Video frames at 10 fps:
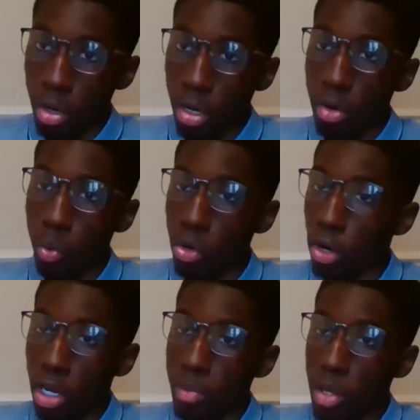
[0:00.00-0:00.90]
but we're not
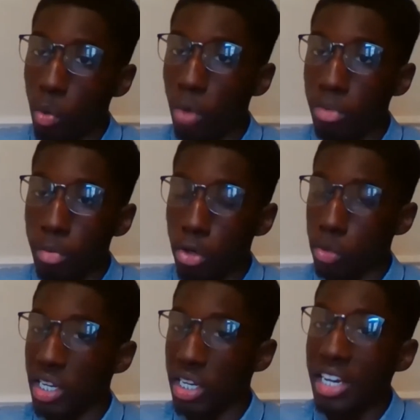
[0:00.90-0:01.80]
going to be wealthy because
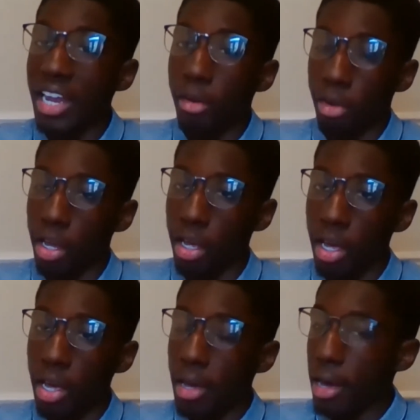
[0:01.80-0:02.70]
we didn't inherit it.
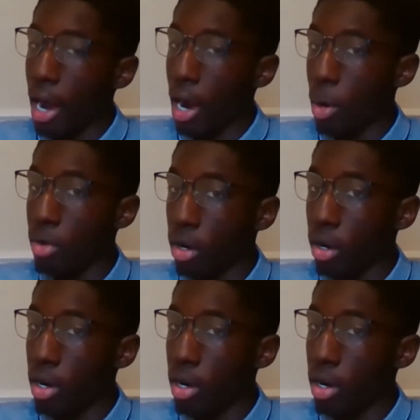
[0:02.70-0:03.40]
However,